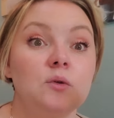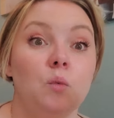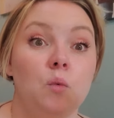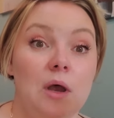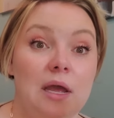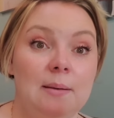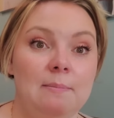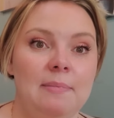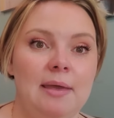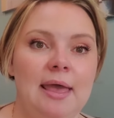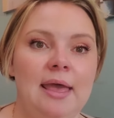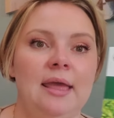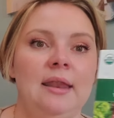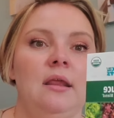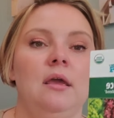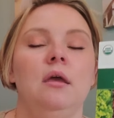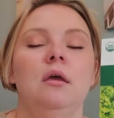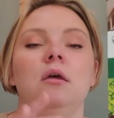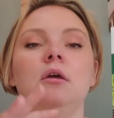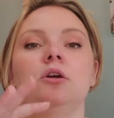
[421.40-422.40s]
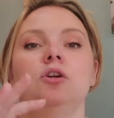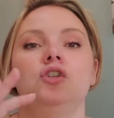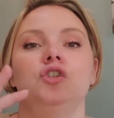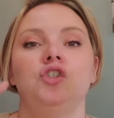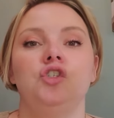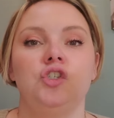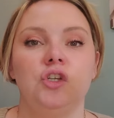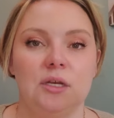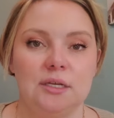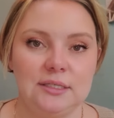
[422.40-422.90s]
one bed
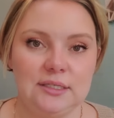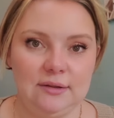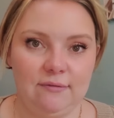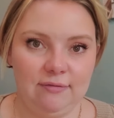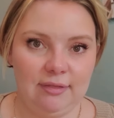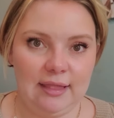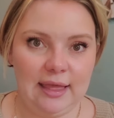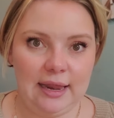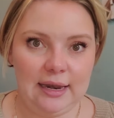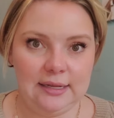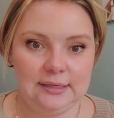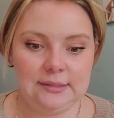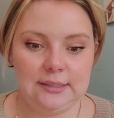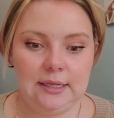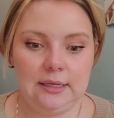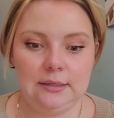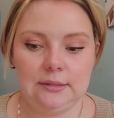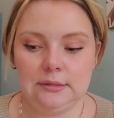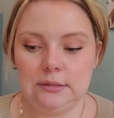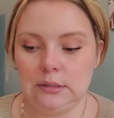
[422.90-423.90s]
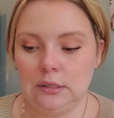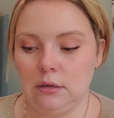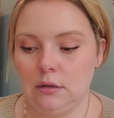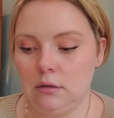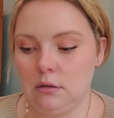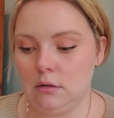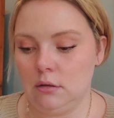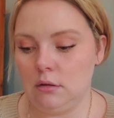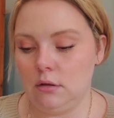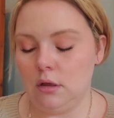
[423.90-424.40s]
just of lettuces.
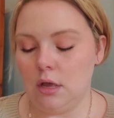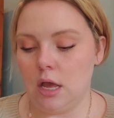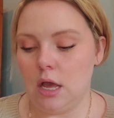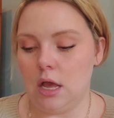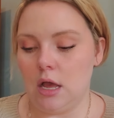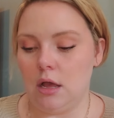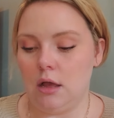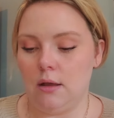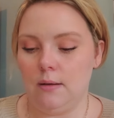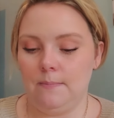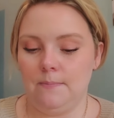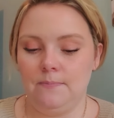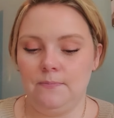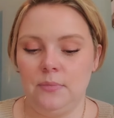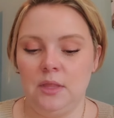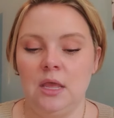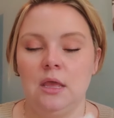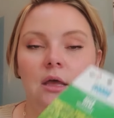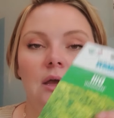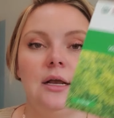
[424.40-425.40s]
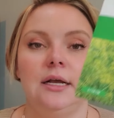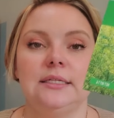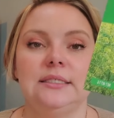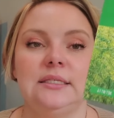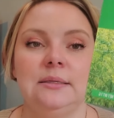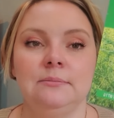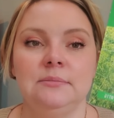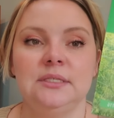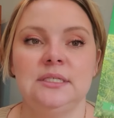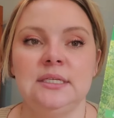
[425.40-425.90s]
Got
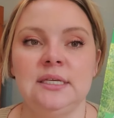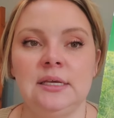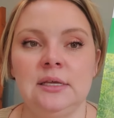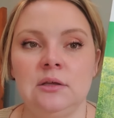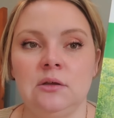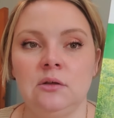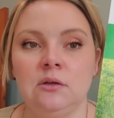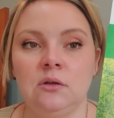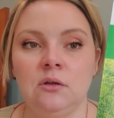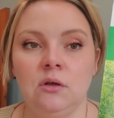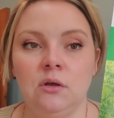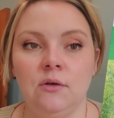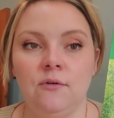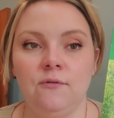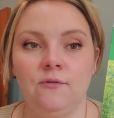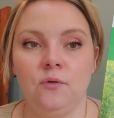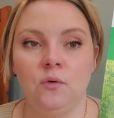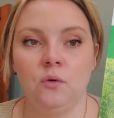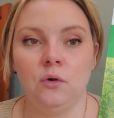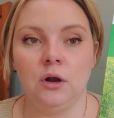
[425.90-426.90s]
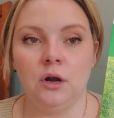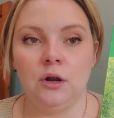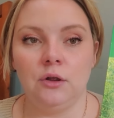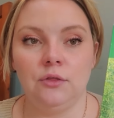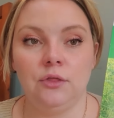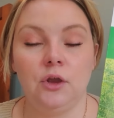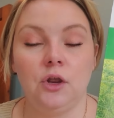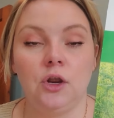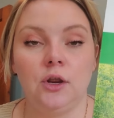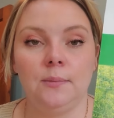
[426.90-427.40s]
some dill for
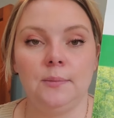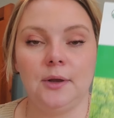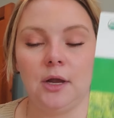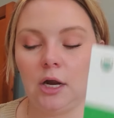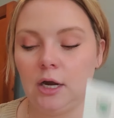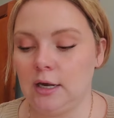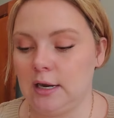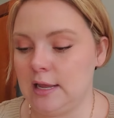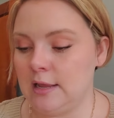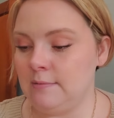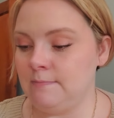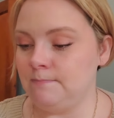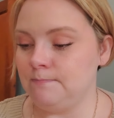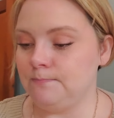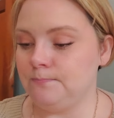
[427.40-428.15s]
the herb garden.